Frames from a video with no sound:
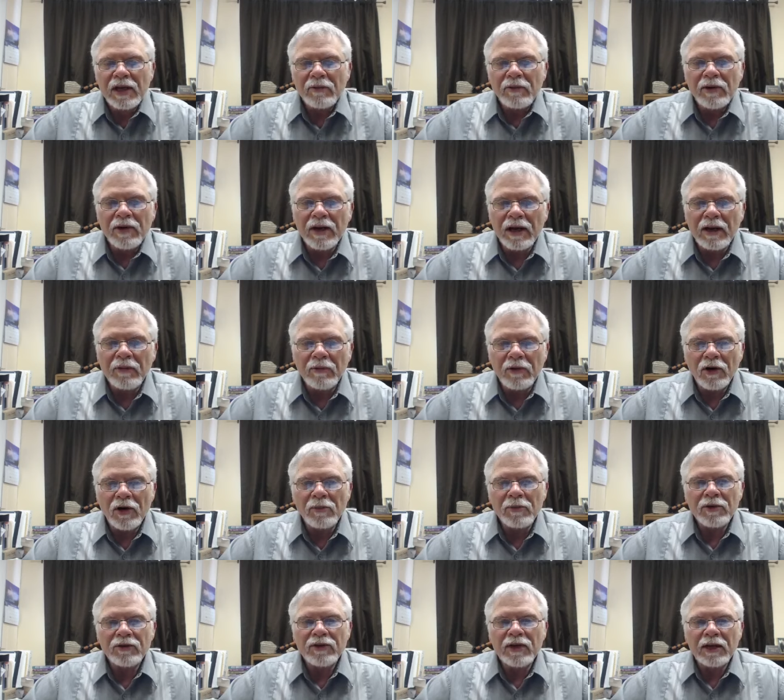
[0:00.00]
We're not. We're
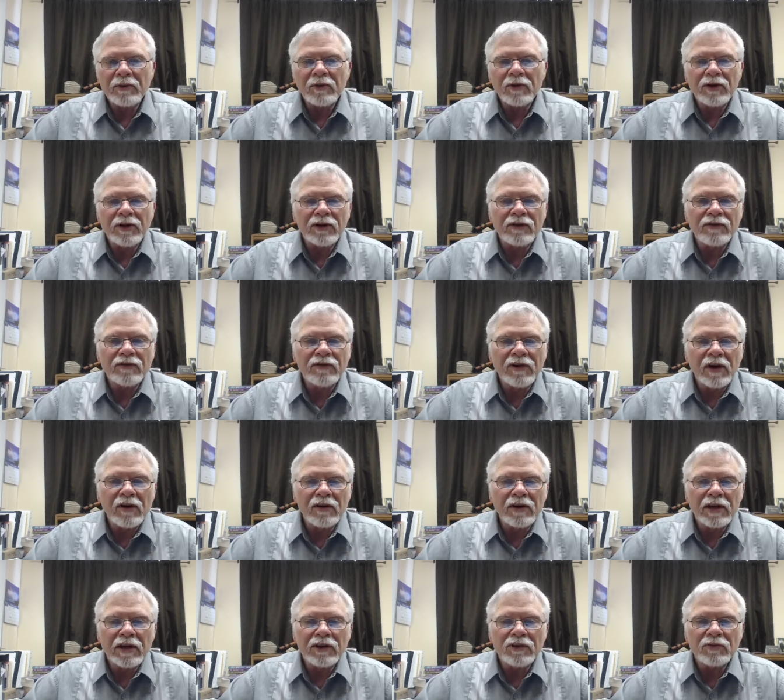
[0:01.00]
almost like we're
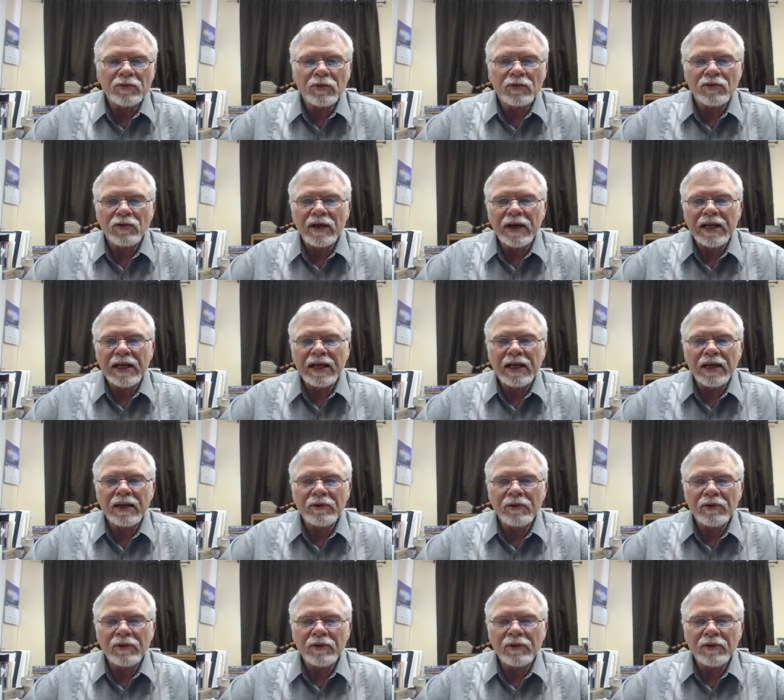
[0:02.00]
disfocused. We're trying to.